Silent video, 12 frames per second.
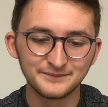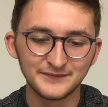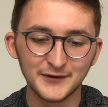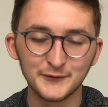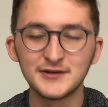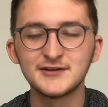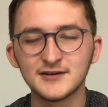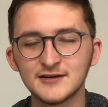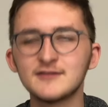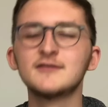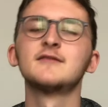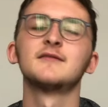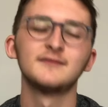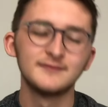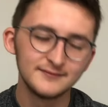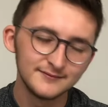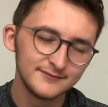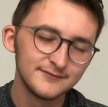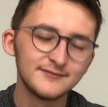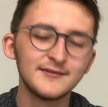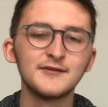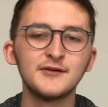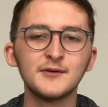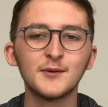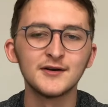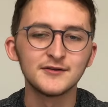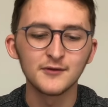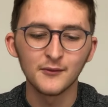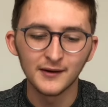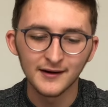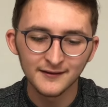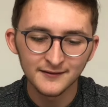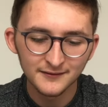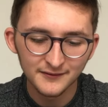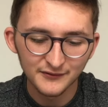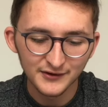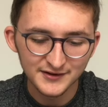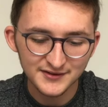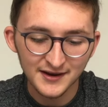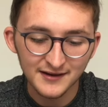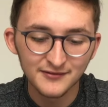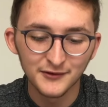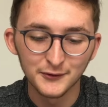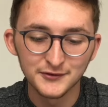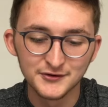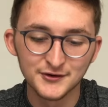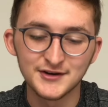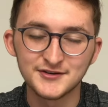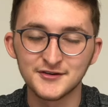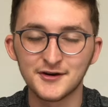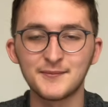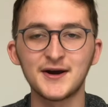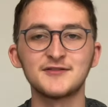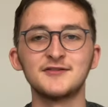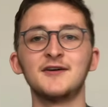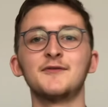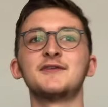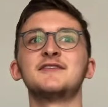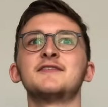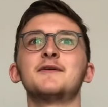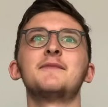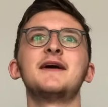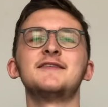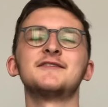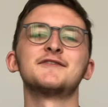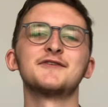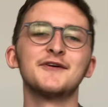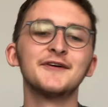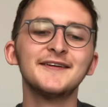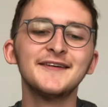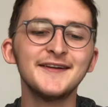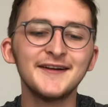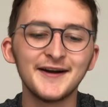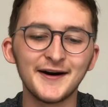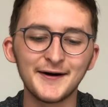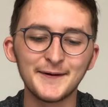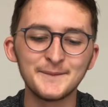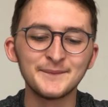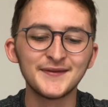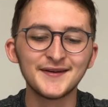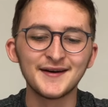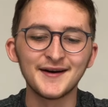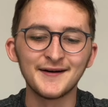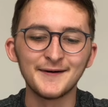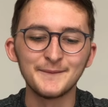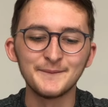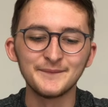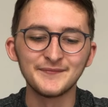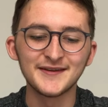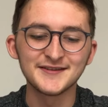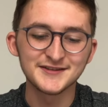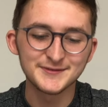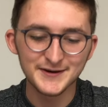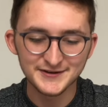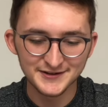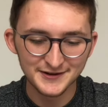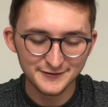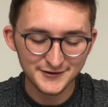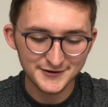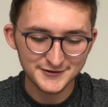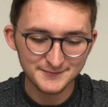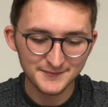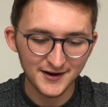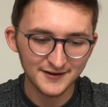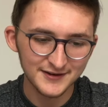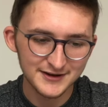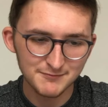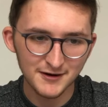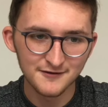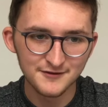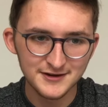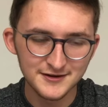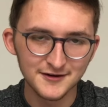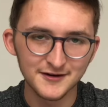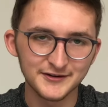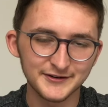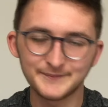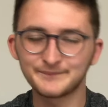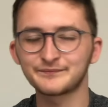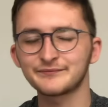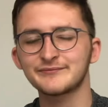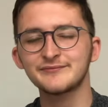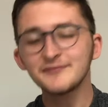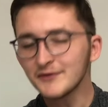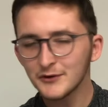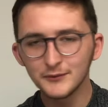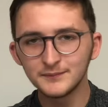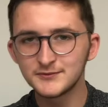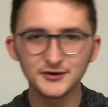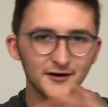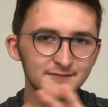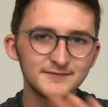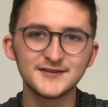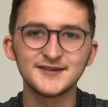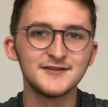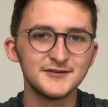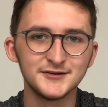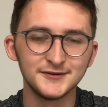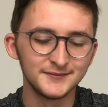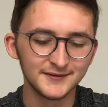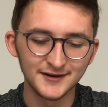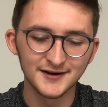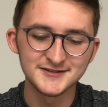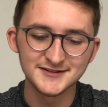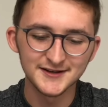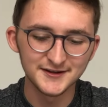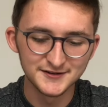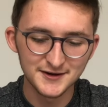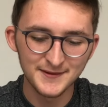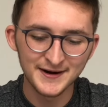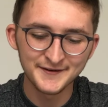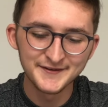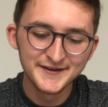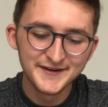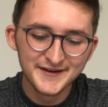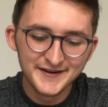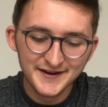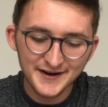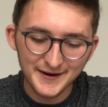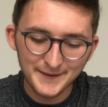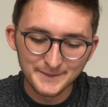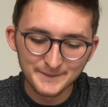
which is, if you weren't aware, verse 8, the Lord is gracious and compassionate, which is an amazing song. There's especially a version, I think it's by Vineyard. I'll try and send you guys a link somehow. But